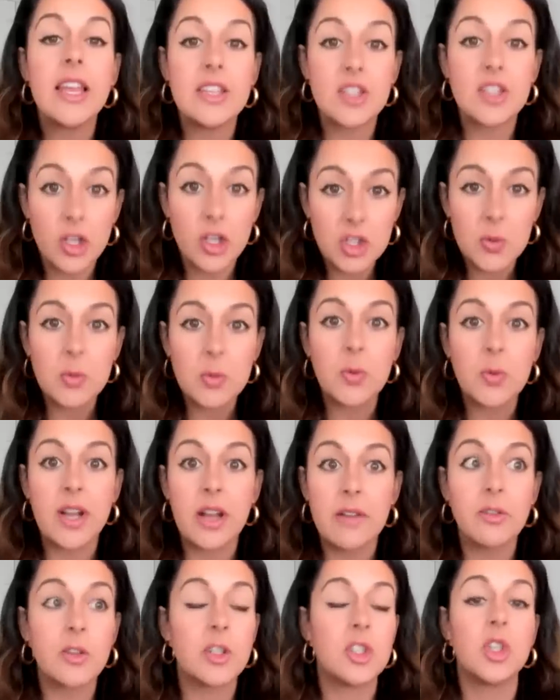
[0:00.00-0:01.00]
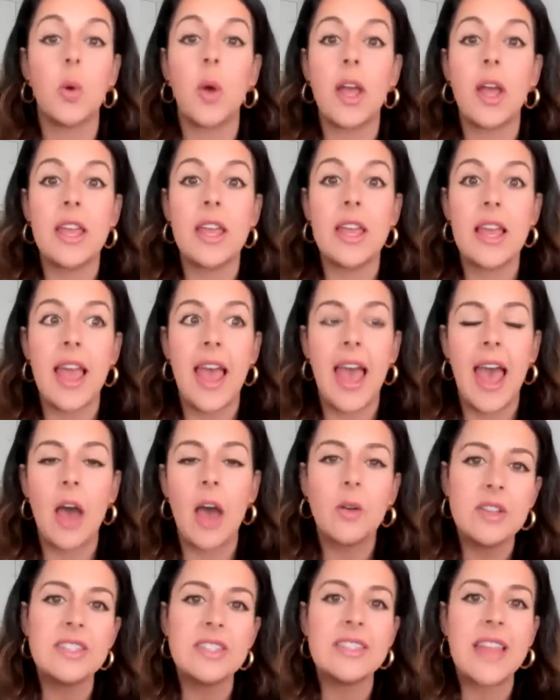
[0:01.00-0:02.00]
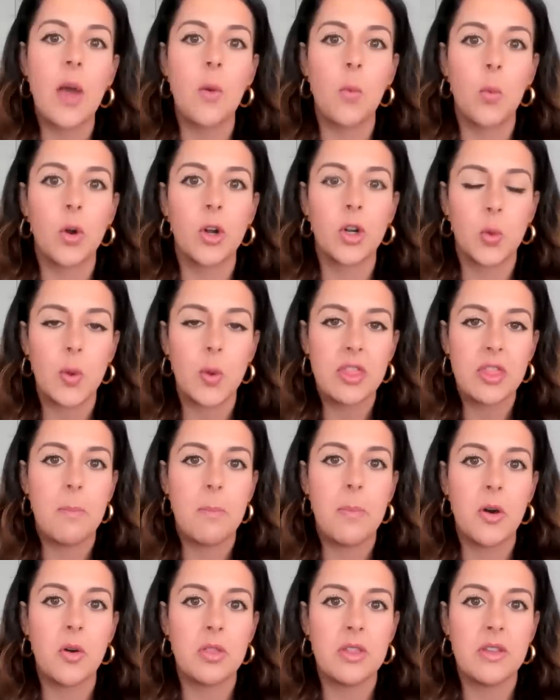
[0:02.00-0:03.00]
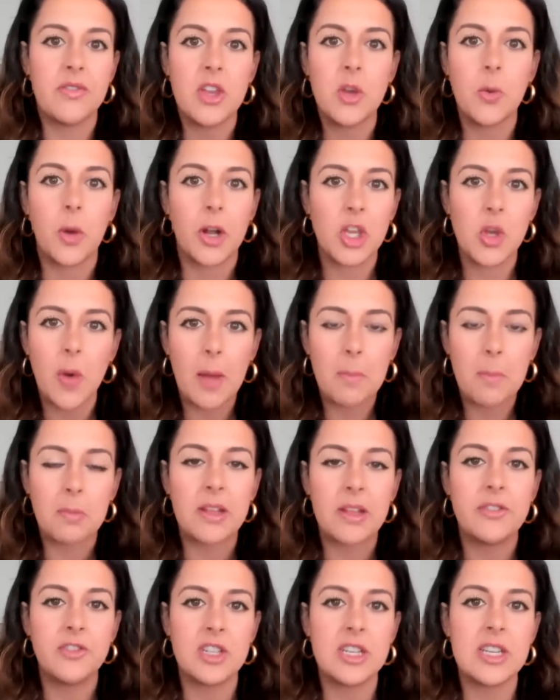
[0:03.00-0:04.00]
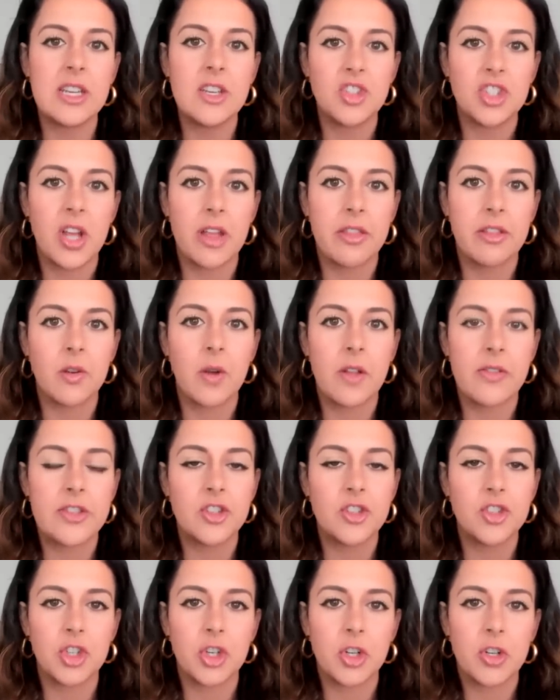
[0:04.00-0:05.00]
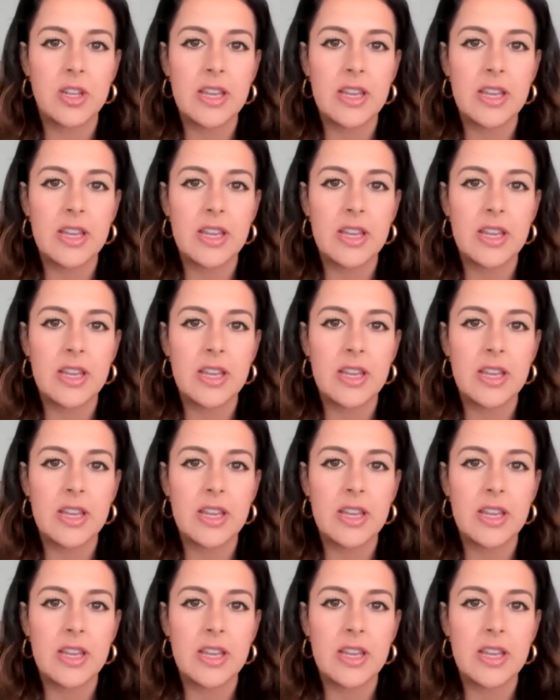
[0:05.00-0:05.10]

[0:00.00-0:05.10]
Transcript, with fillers: He's also in recovery. So, how does that work with the both of you? Are you uplifting each other on this journey?